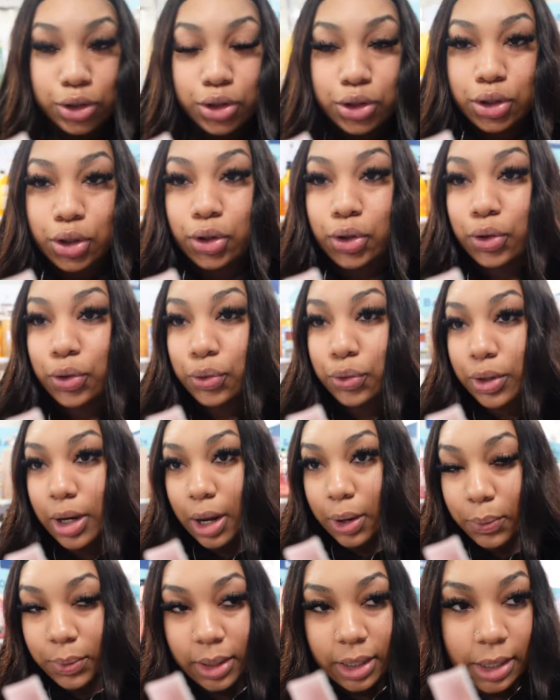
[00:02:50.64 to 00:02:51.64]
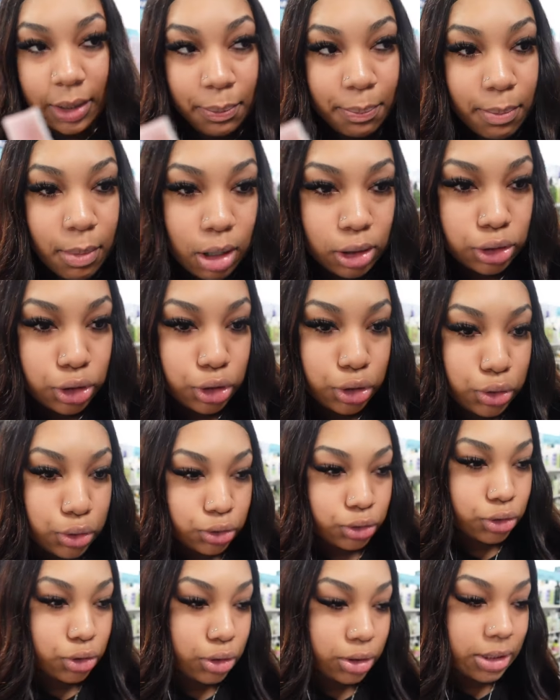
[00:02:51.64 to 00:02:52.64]
so now we're in
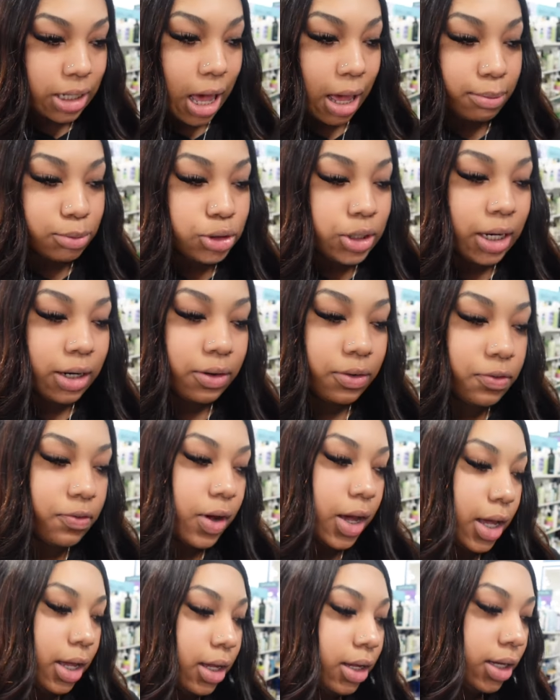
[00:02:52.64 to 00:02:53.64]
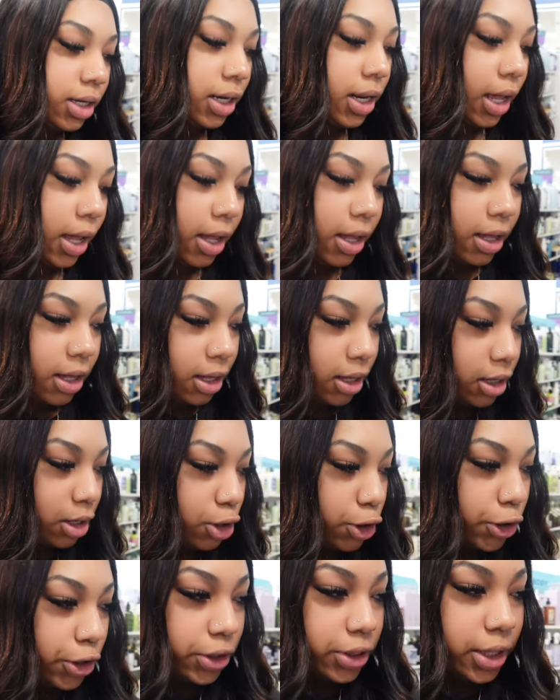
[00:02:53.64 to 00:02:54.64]
Marshall's. I'm trying to find a
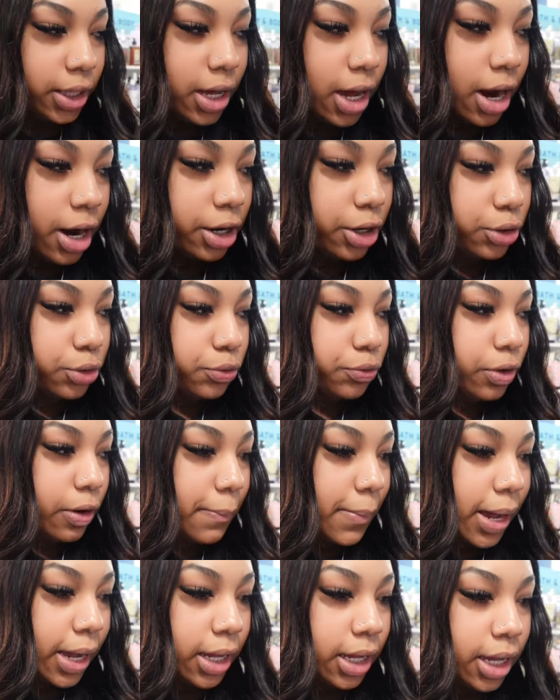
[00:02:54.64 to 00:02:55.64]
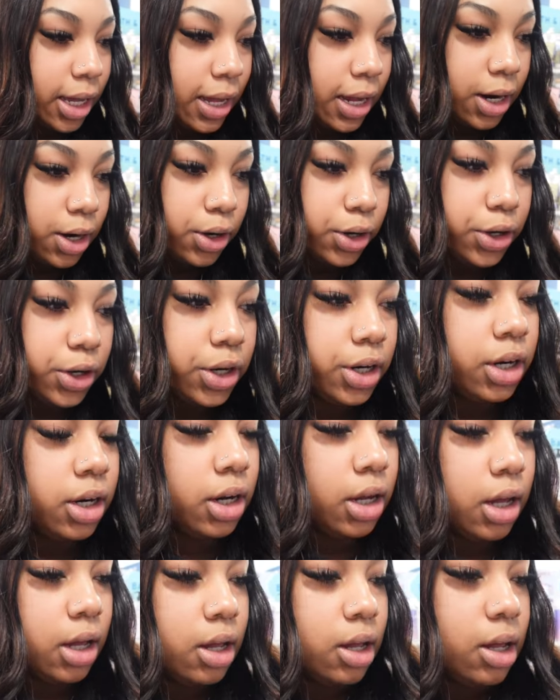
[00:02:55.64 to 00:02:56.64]
curling iron for my hair.
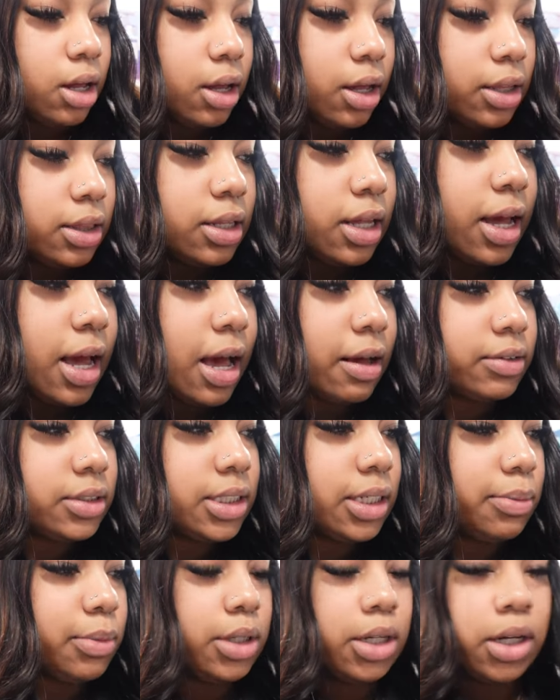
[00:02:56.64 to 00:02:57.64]
They have some